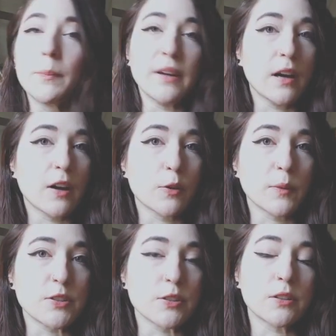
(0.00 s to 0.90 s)
You're being
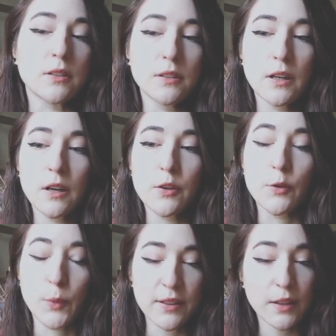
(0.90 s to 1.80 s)
unoriginal.
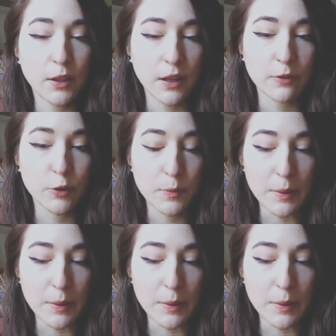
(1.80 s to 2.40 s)
The one thing you have